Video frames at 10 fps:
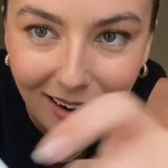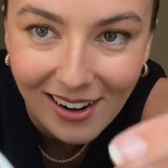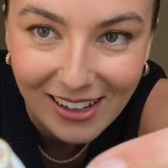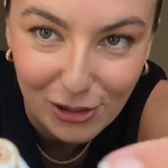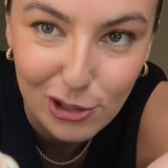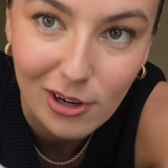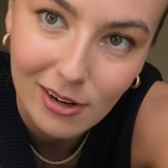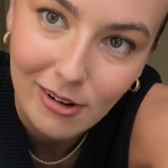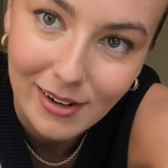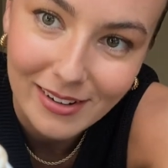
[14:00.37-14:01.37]
like there's a
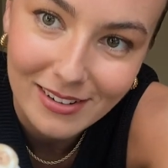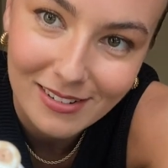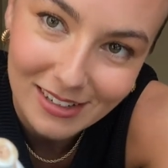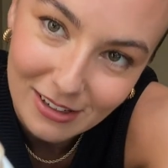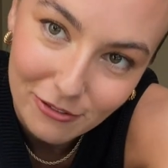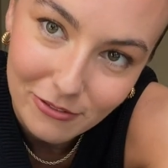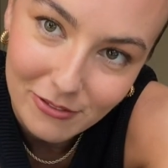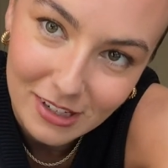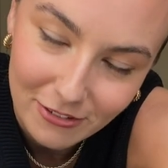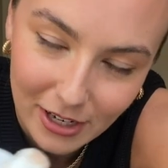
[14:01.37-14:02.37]
color on it, if
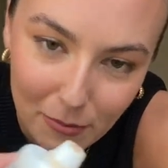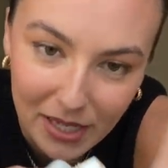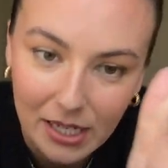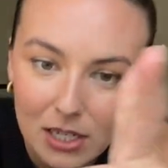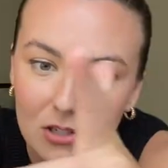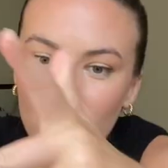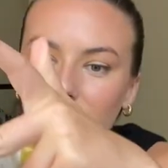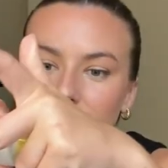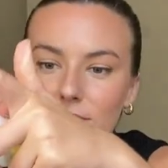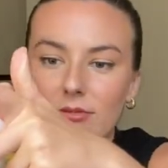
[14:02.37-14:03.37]
you get me. So
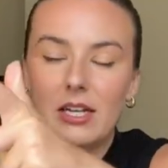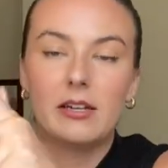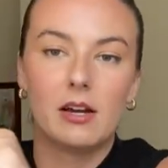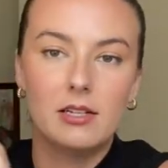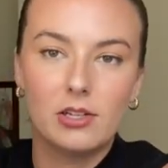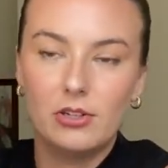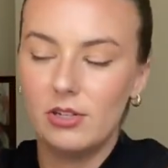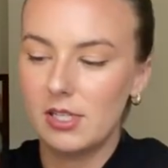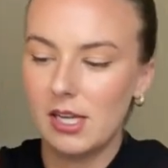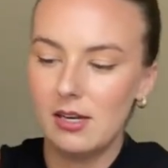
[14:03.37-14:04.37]
it is really nice on your
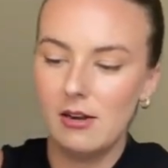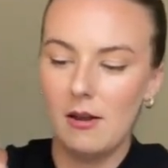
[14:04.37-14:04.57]
skin.